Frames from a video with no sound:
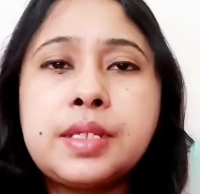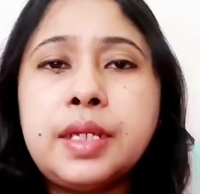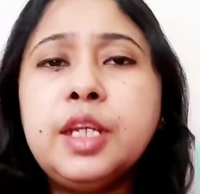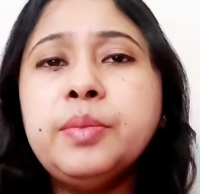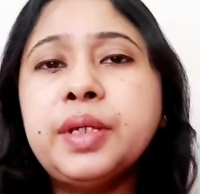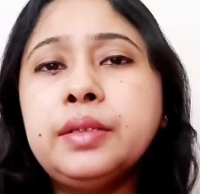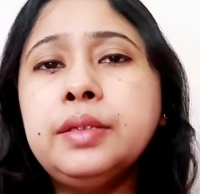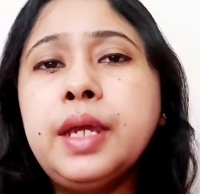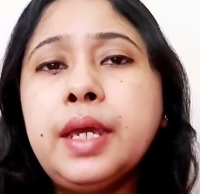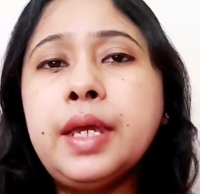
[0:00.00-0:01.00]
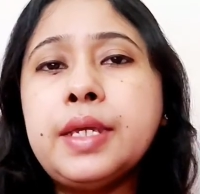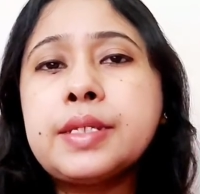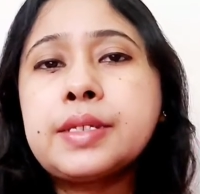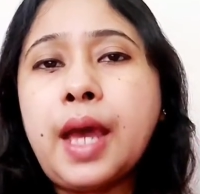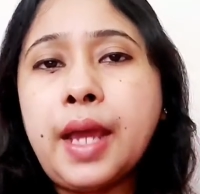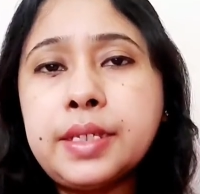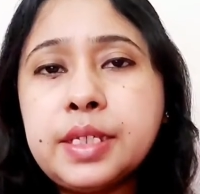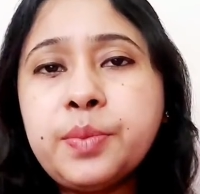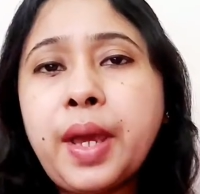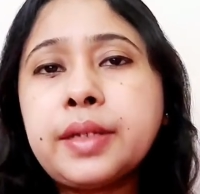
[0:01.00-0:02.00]
Cinnamon is
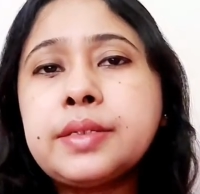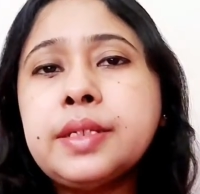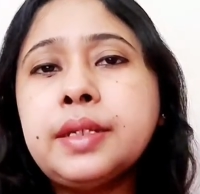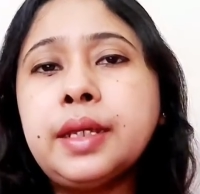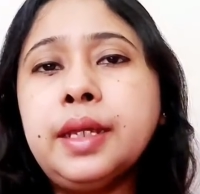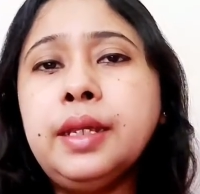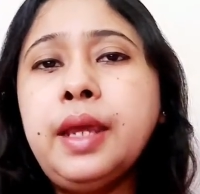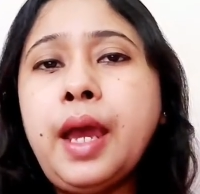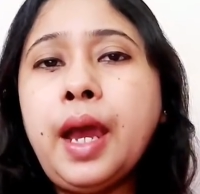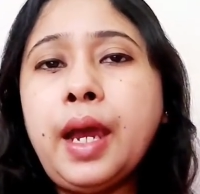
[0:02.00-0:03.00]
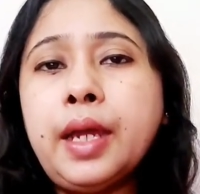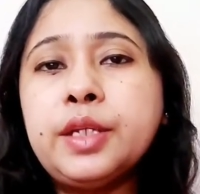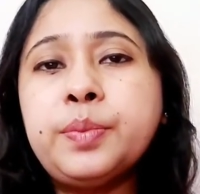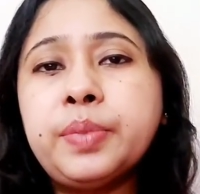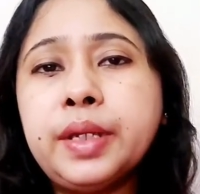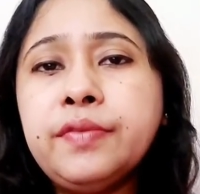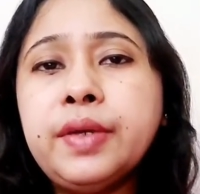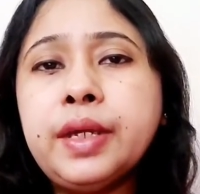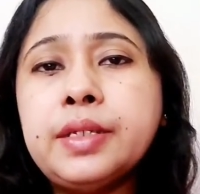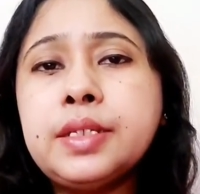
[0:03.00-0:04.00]
antibacterial and
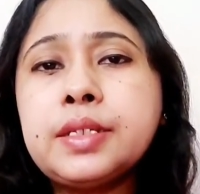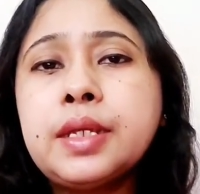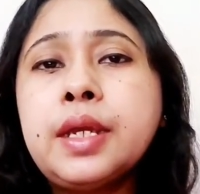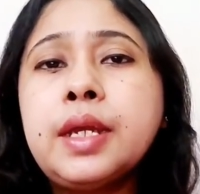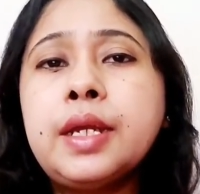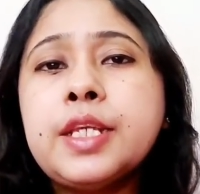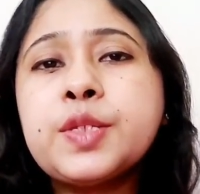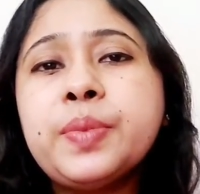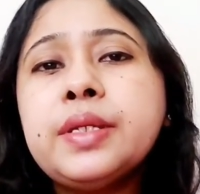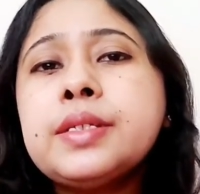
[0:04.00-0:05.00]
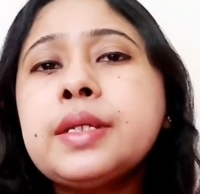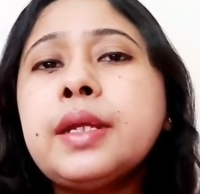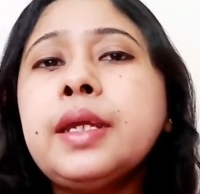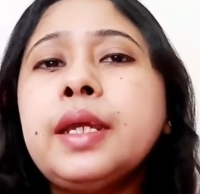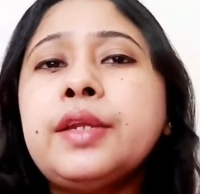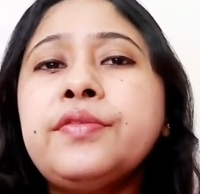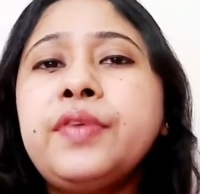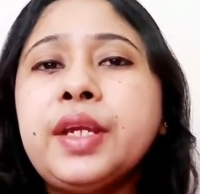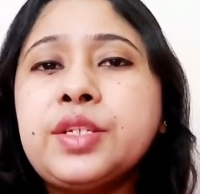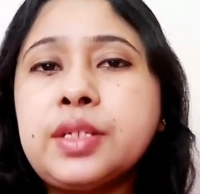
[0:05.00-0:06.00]
prevents respiratory
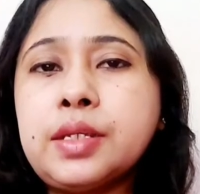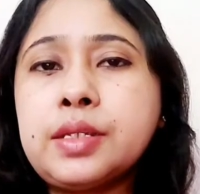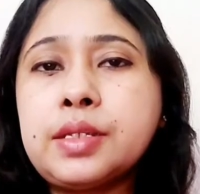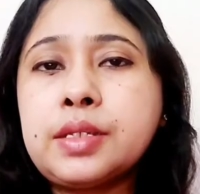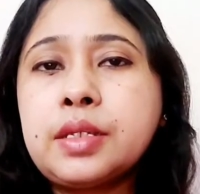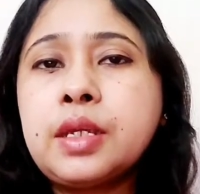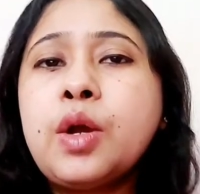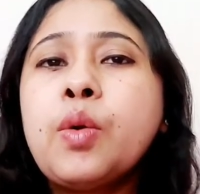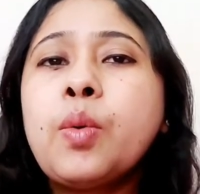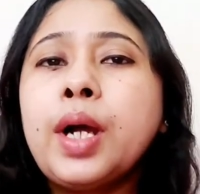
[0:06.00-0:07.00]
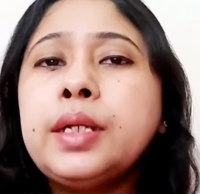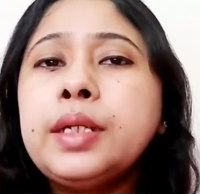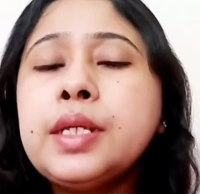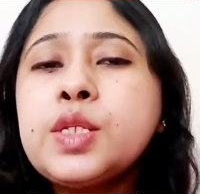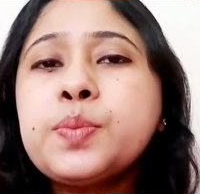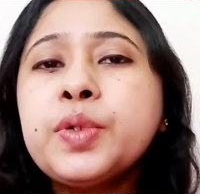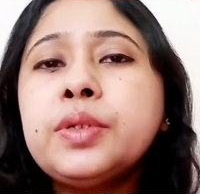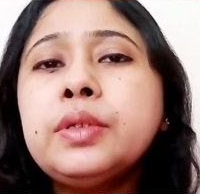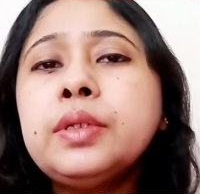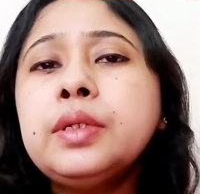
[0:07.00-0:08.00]
infections. 1
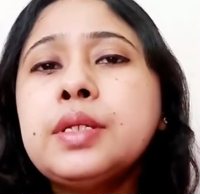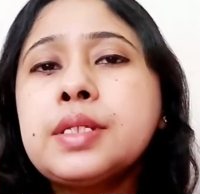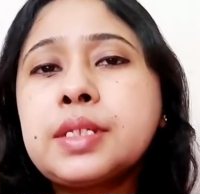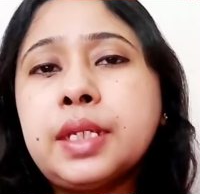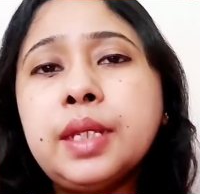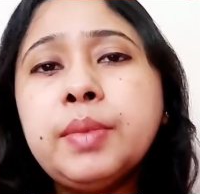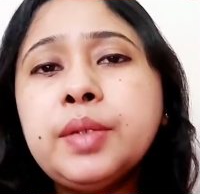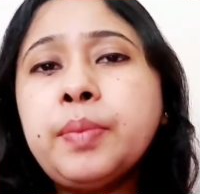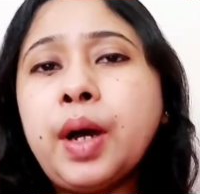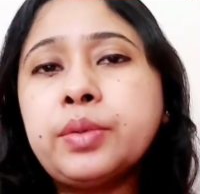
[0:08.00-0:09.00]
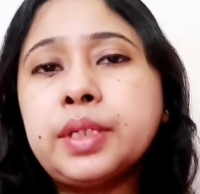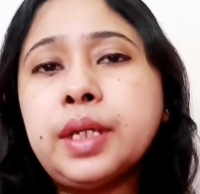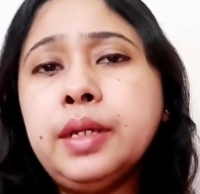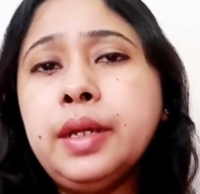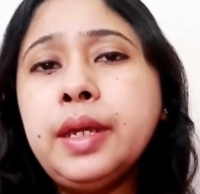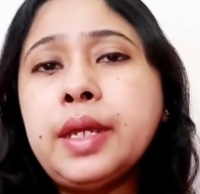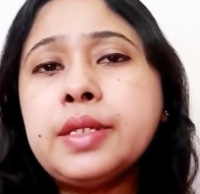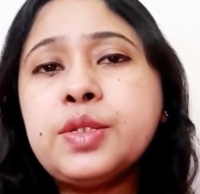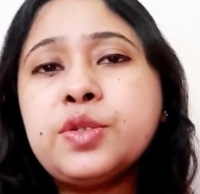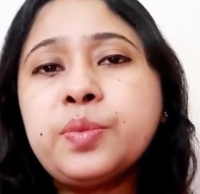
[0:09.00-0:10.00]
teaspoon cinnamon powder
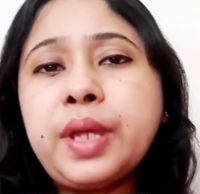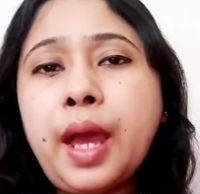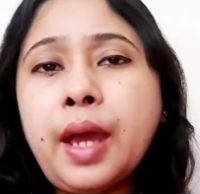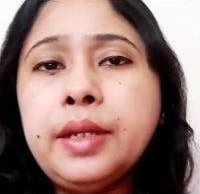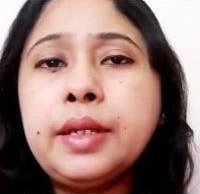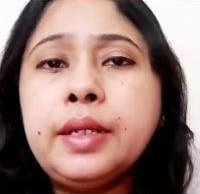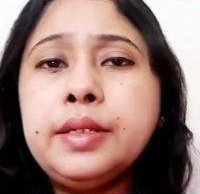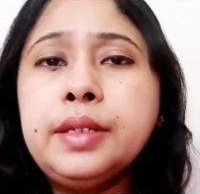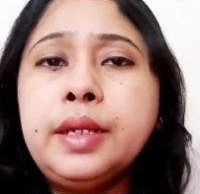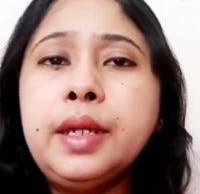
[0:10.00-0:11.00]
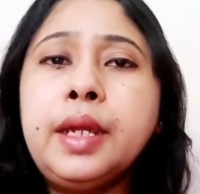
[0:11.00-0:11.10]
is to be added